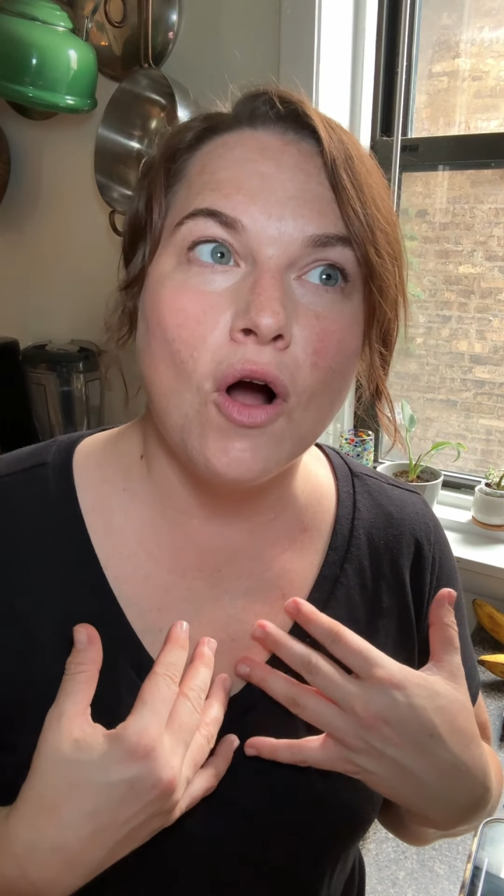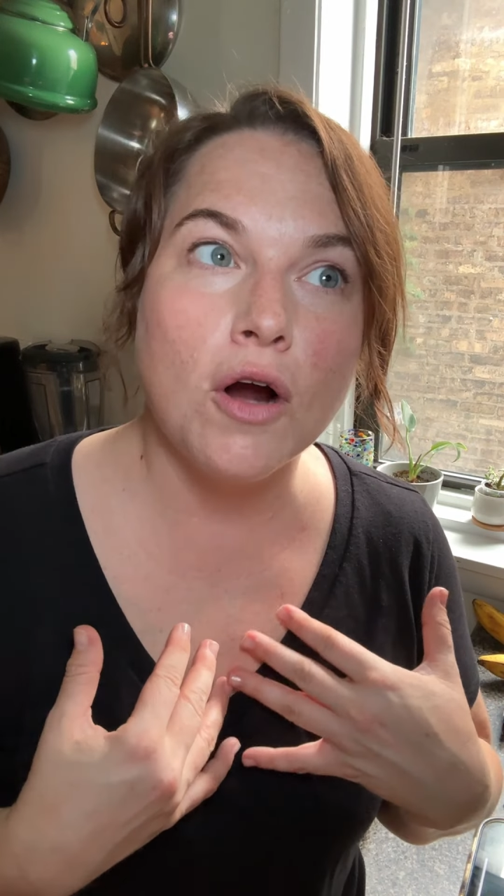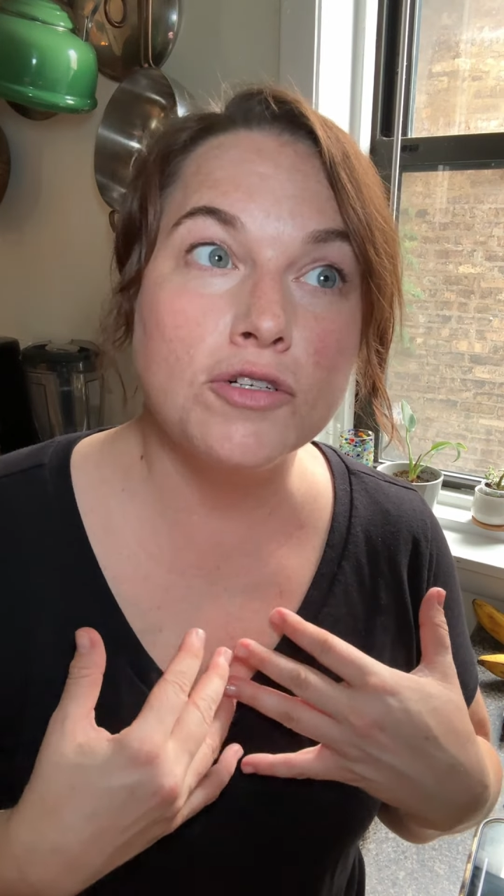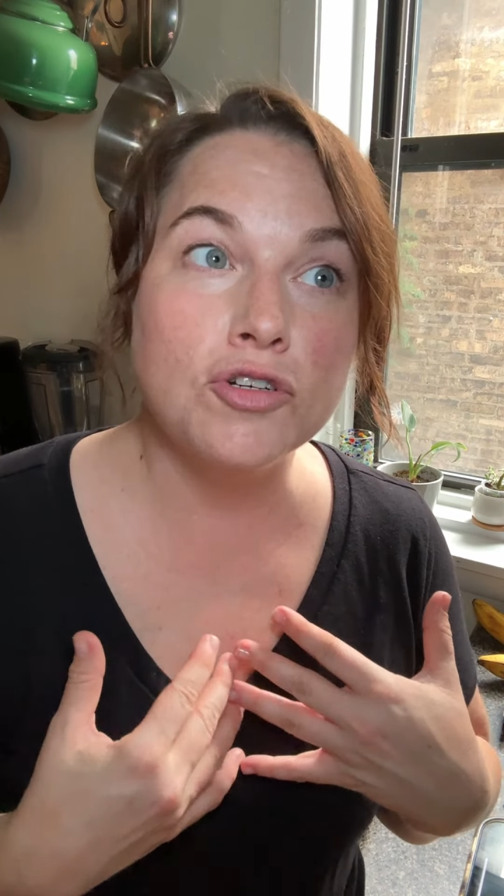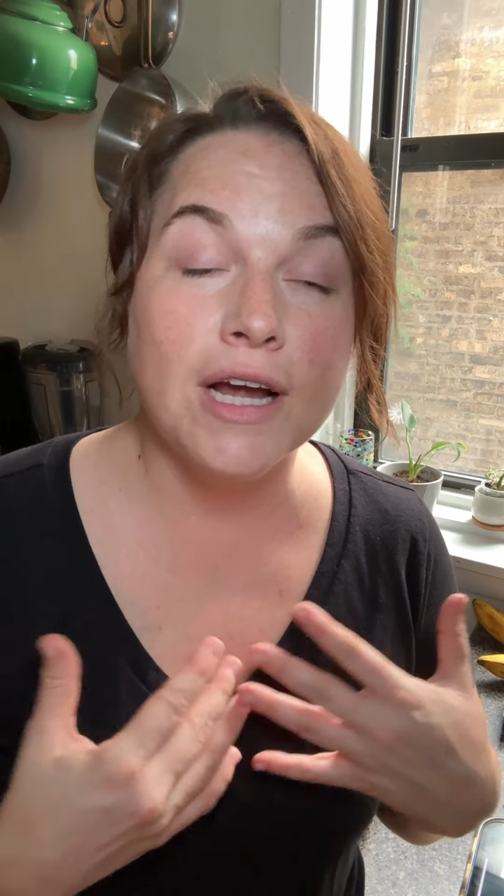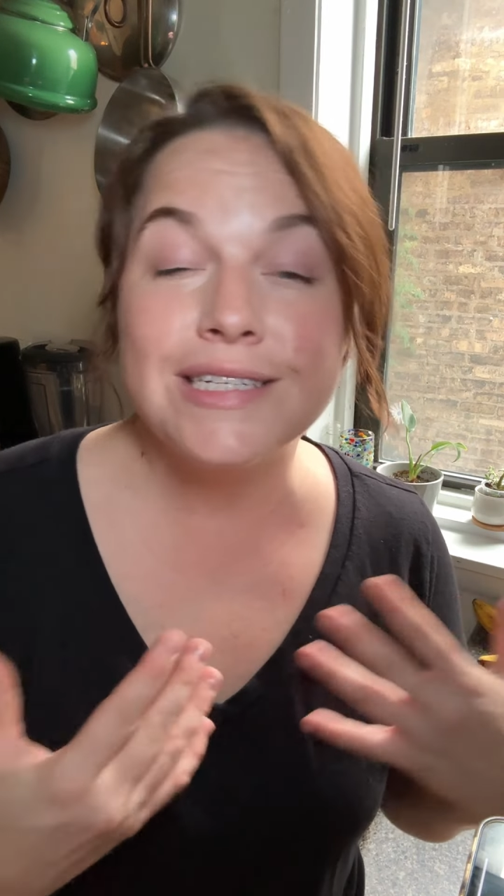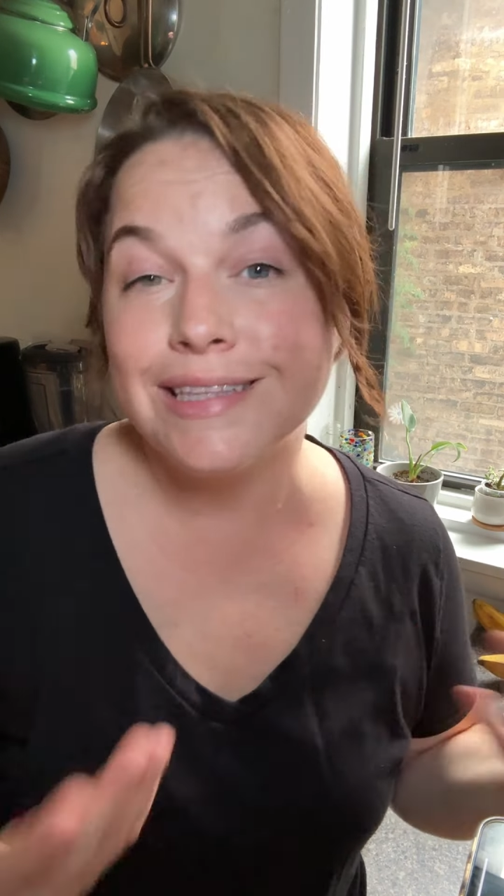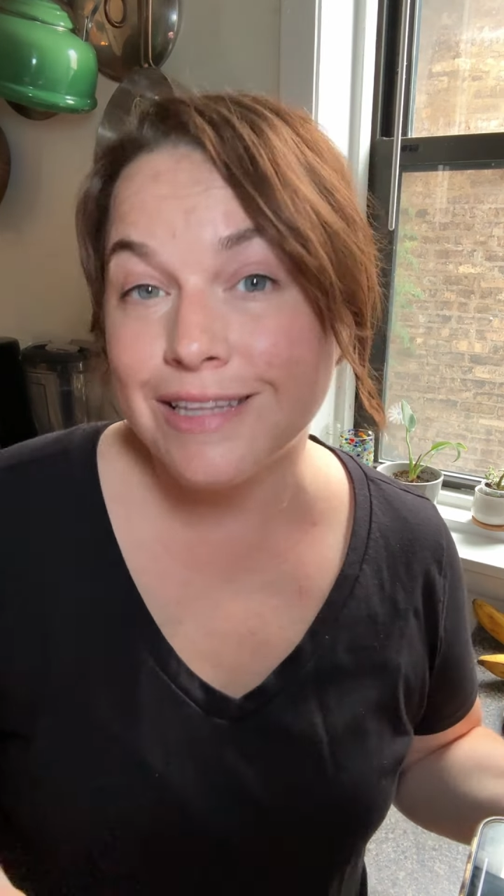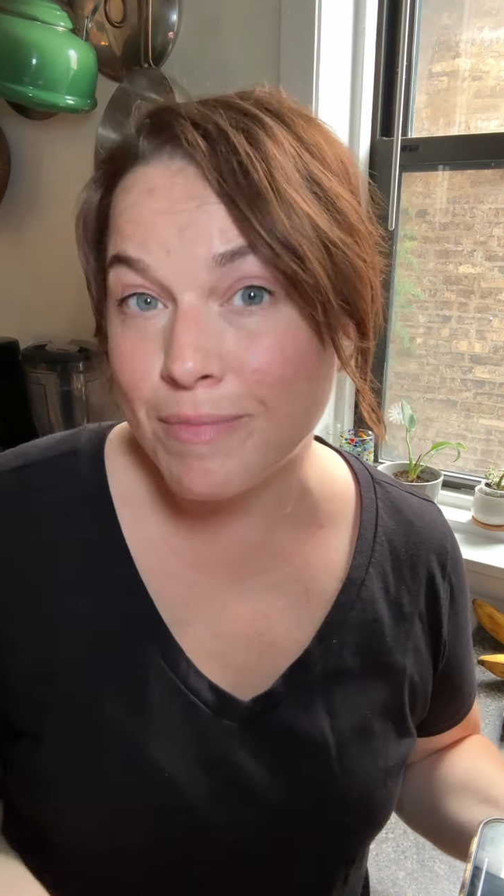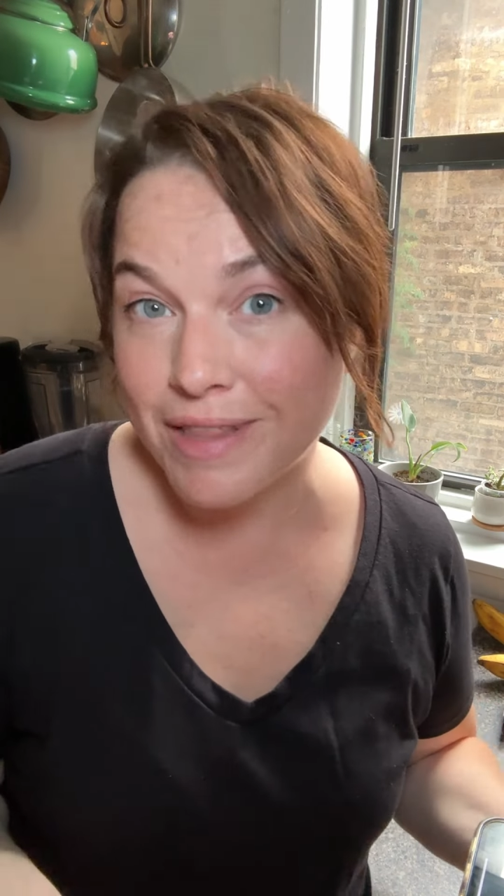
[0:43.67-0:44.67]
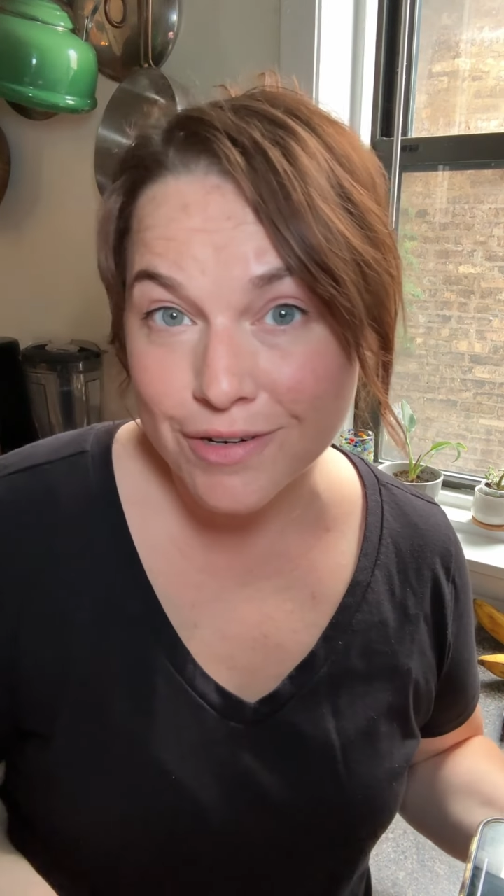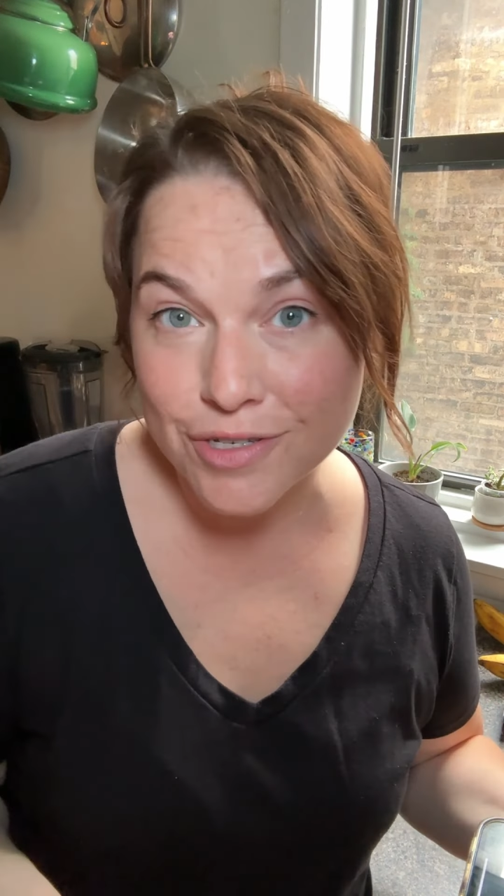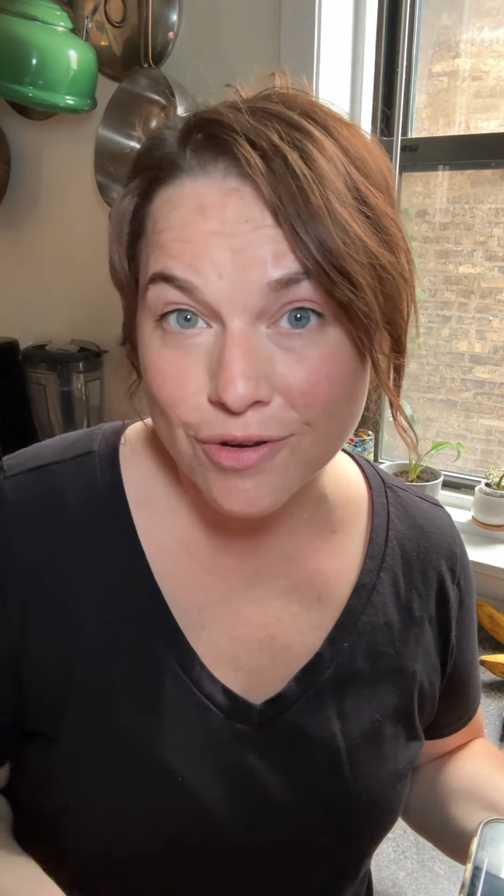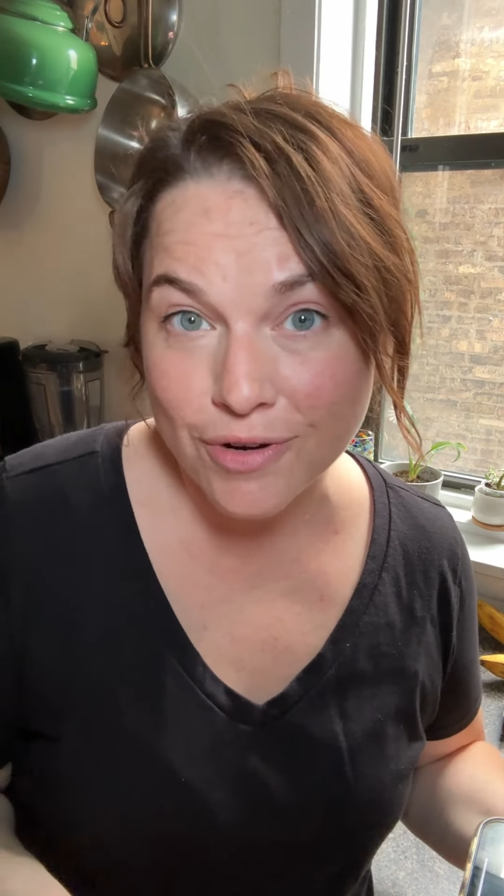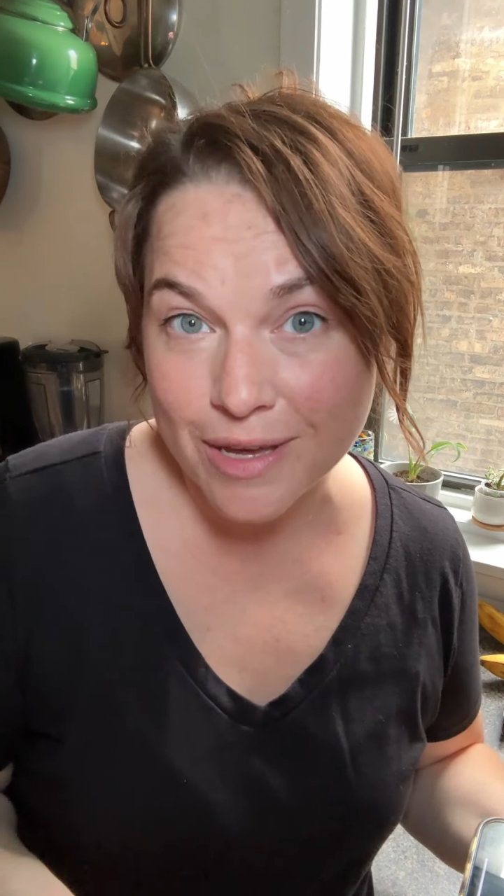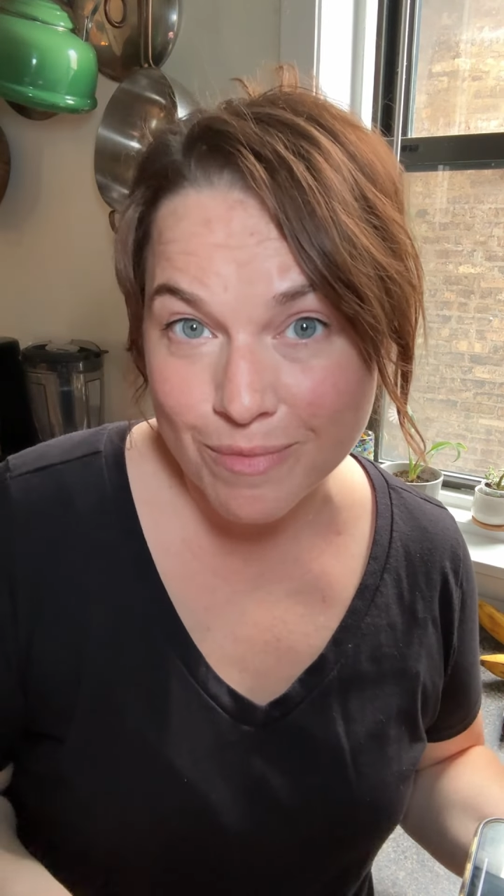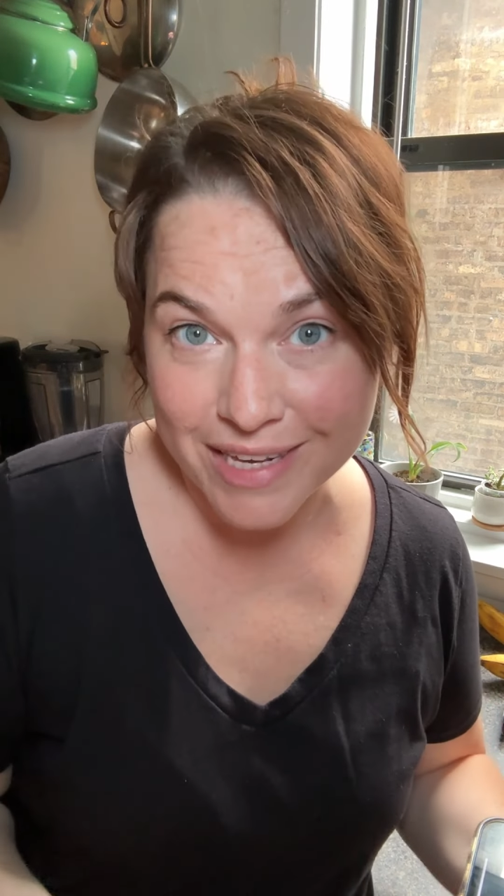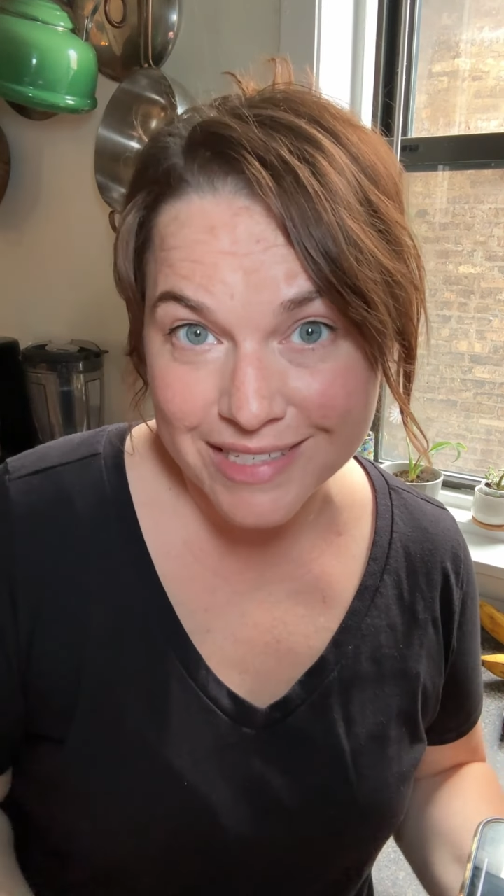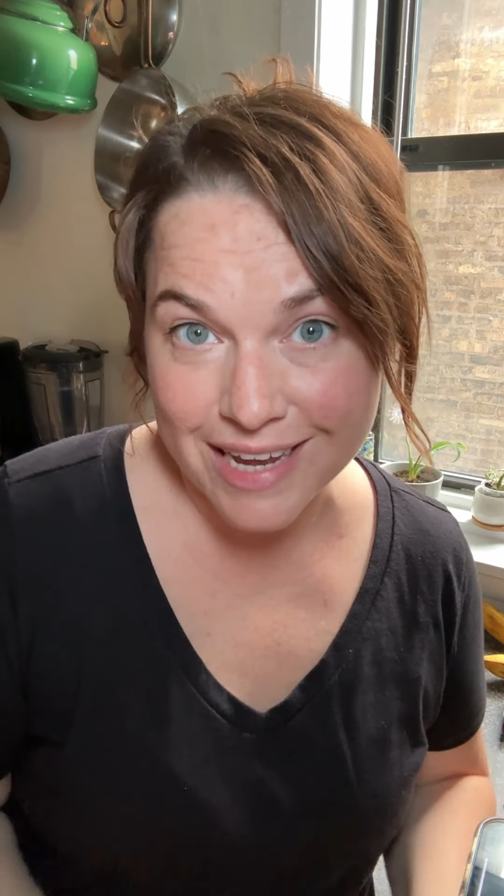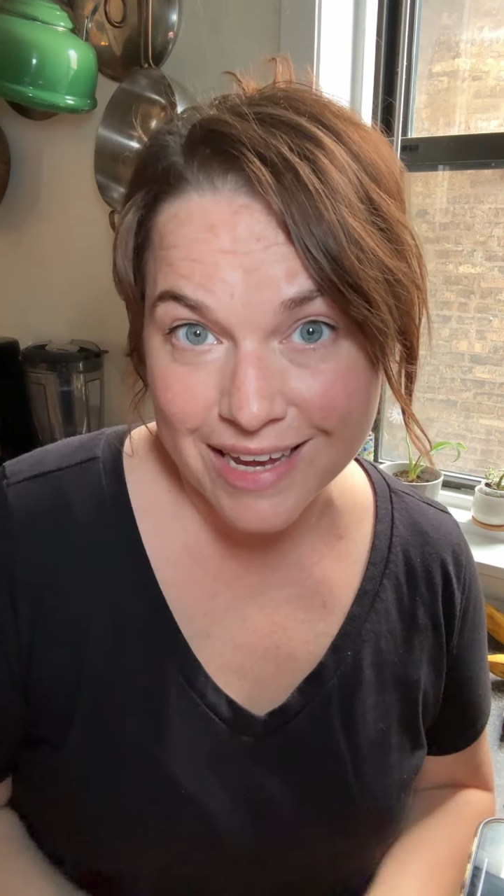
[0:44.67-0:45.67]
are trying to limit their sodium
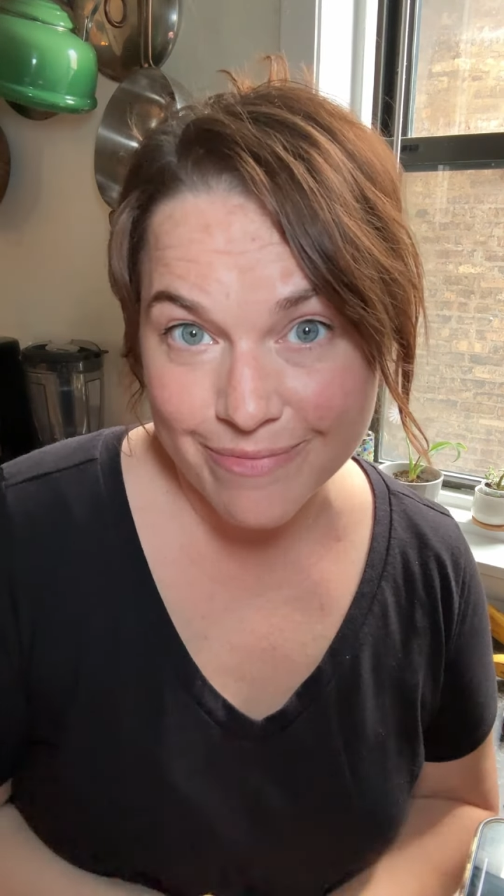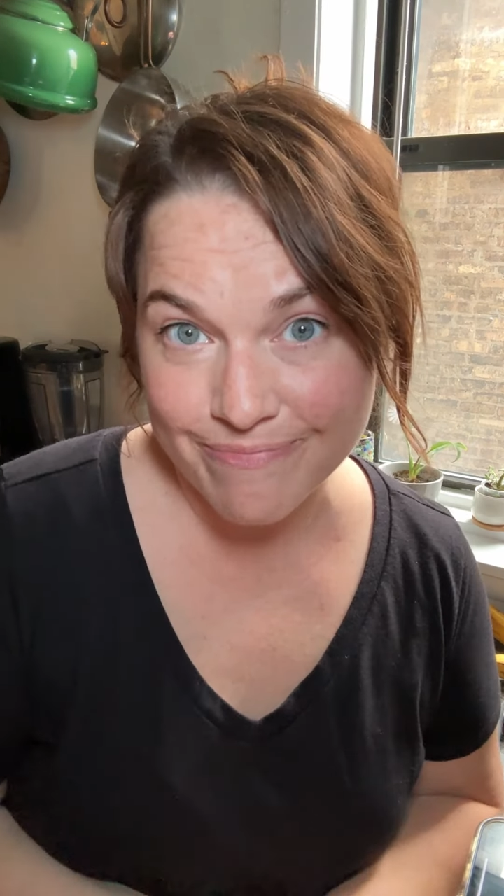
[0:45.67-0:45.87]
intake.